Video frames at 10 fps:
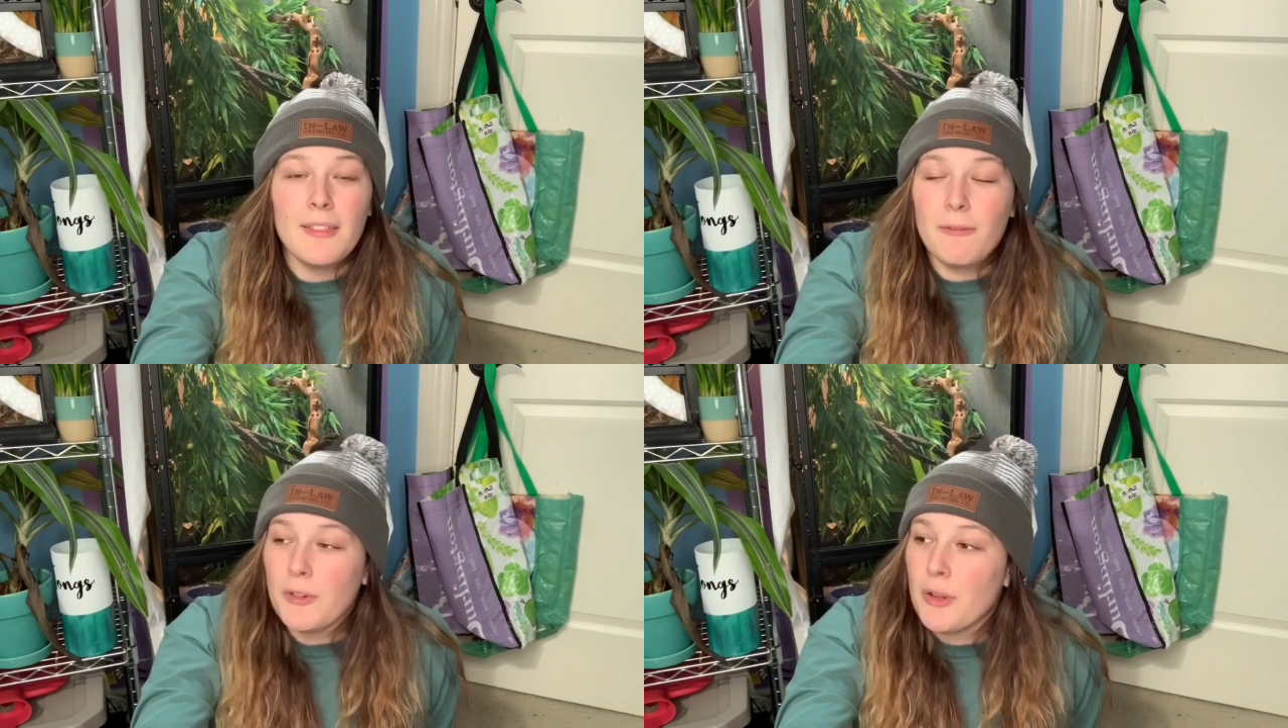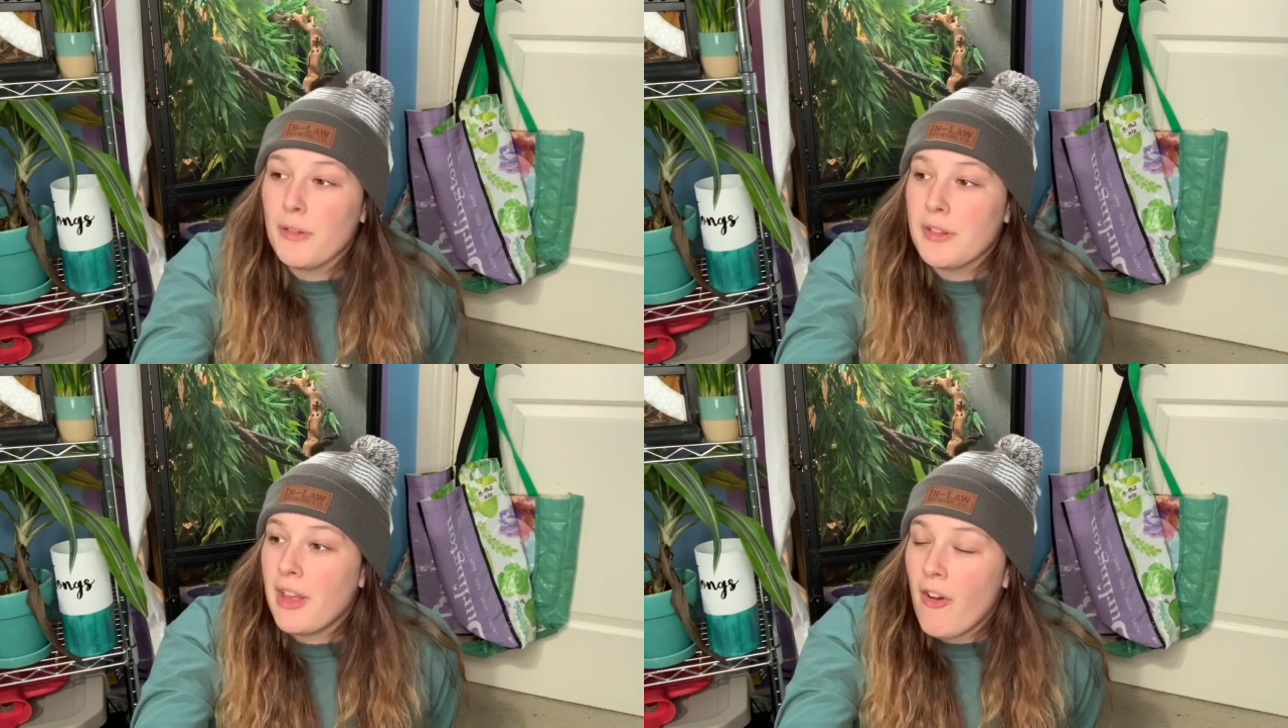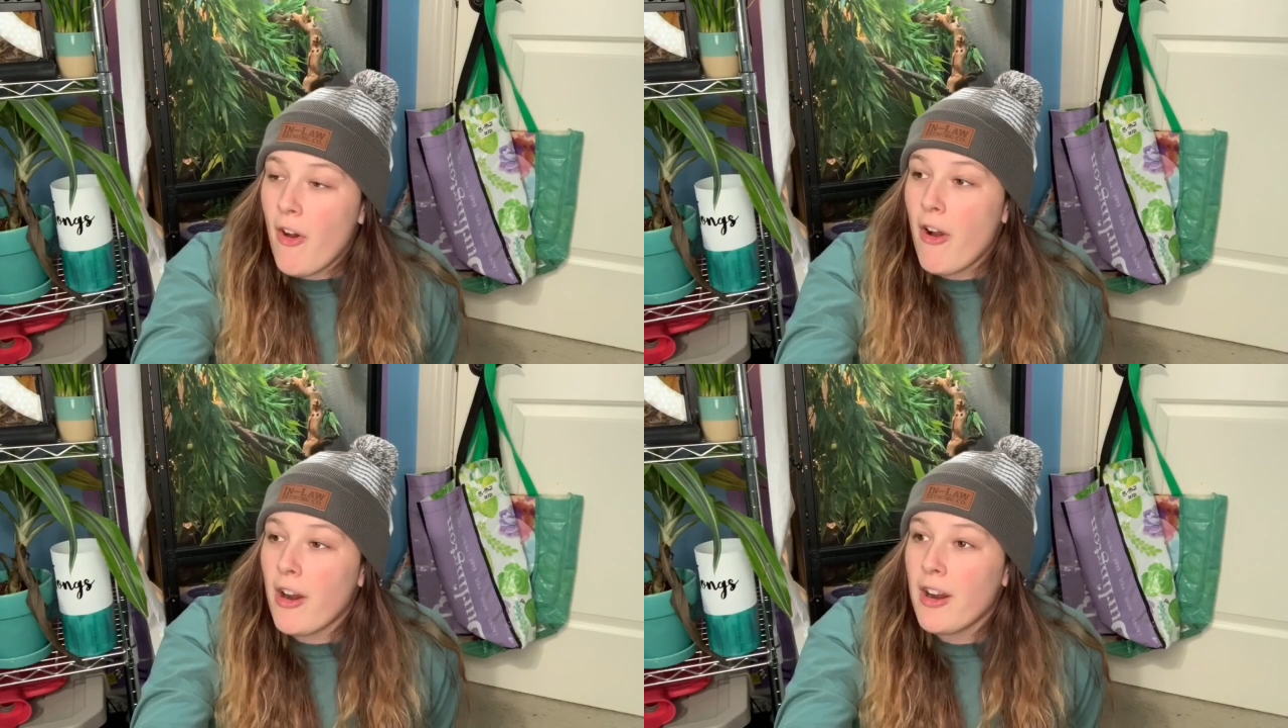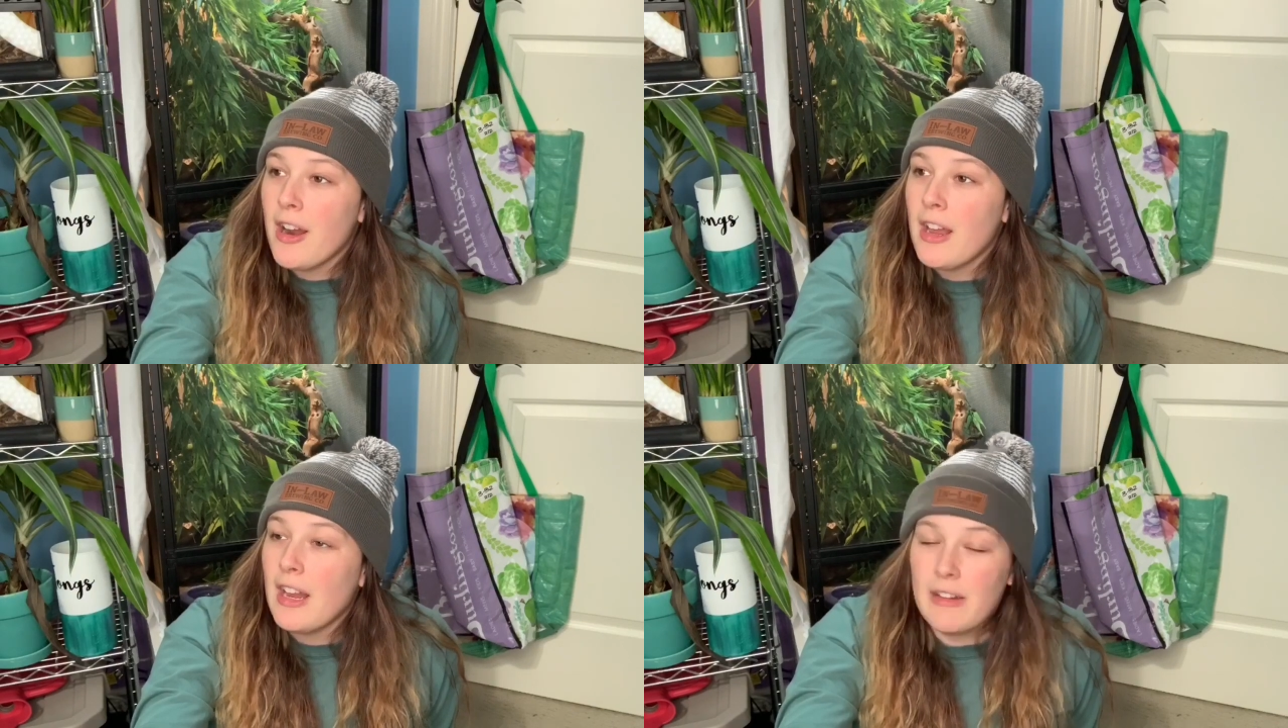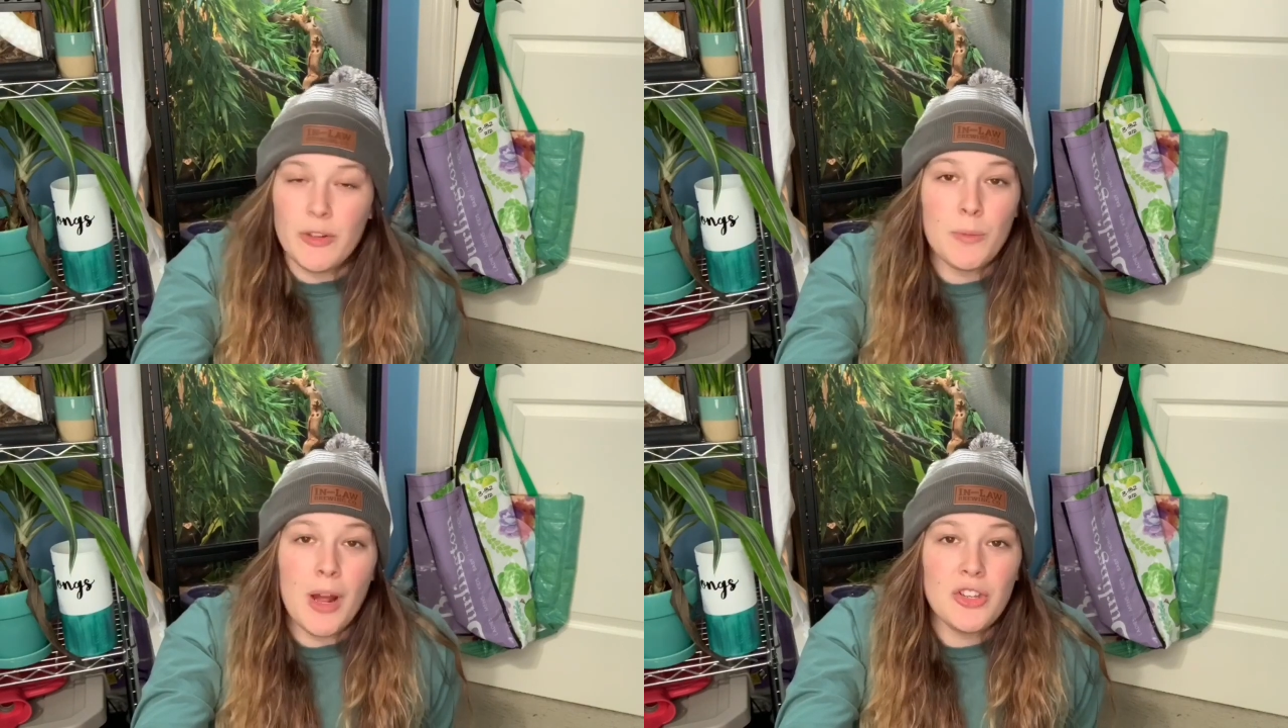for those of you that are, and if
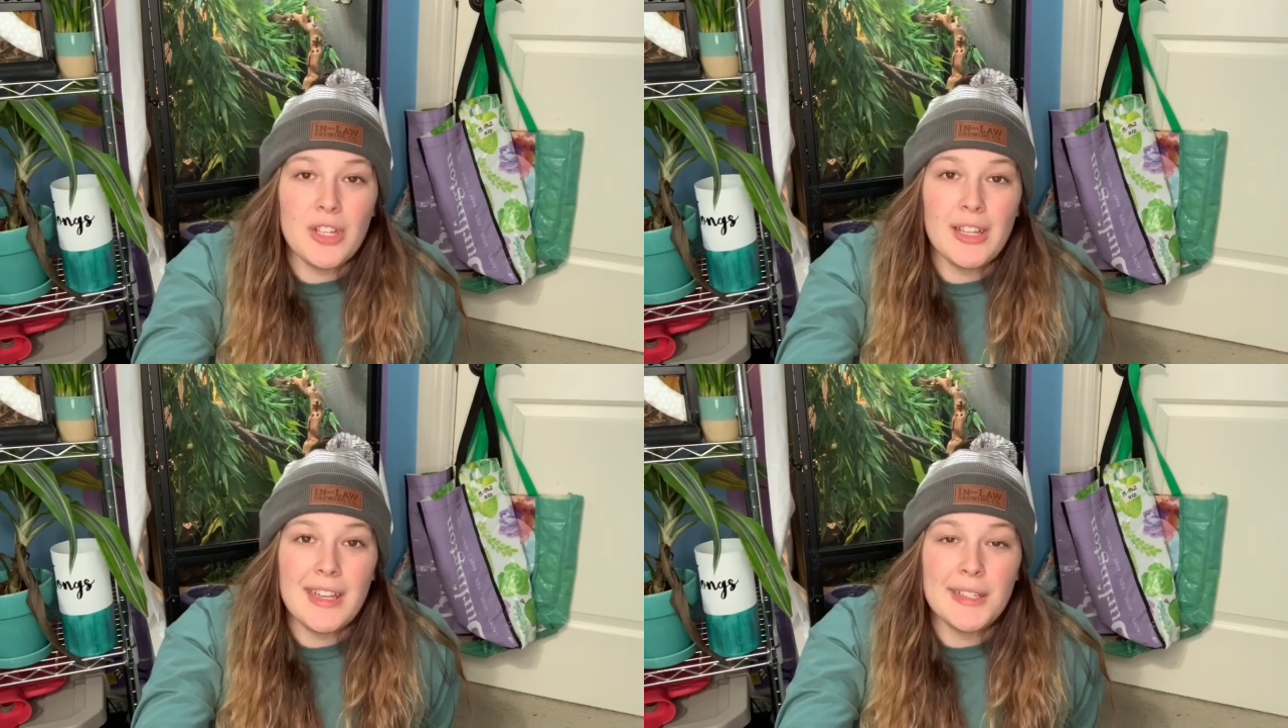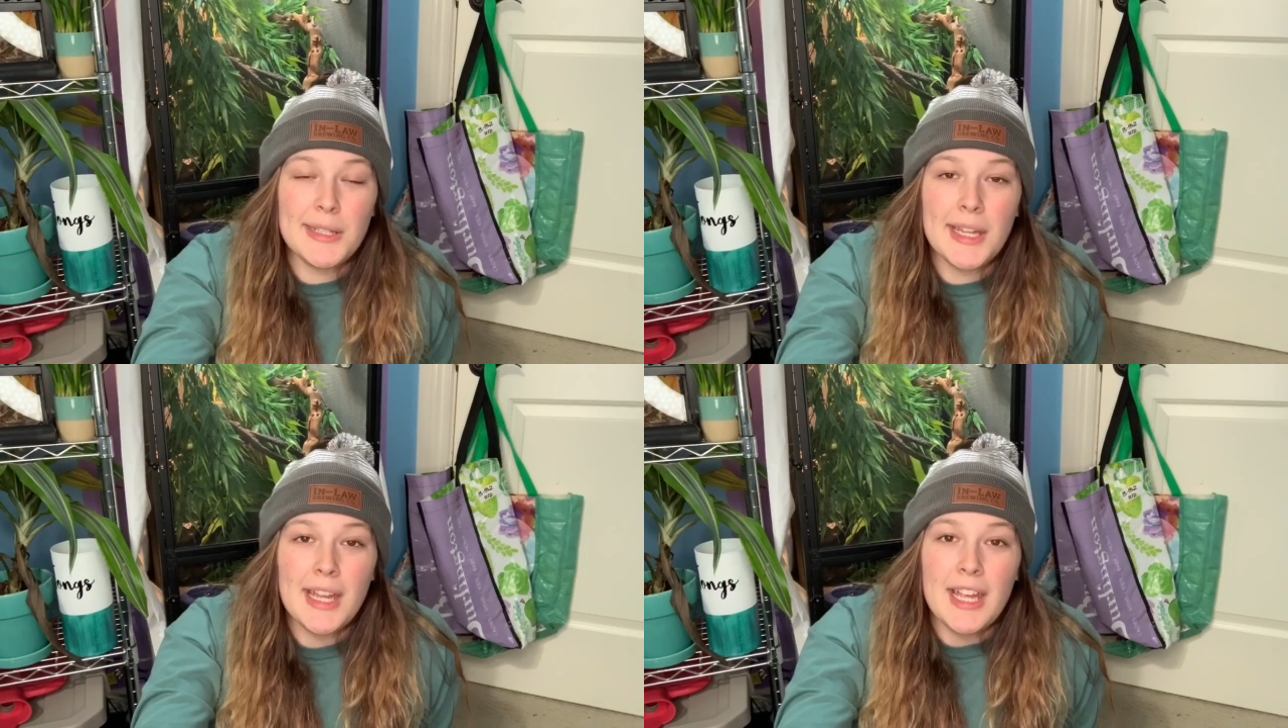you're watching this,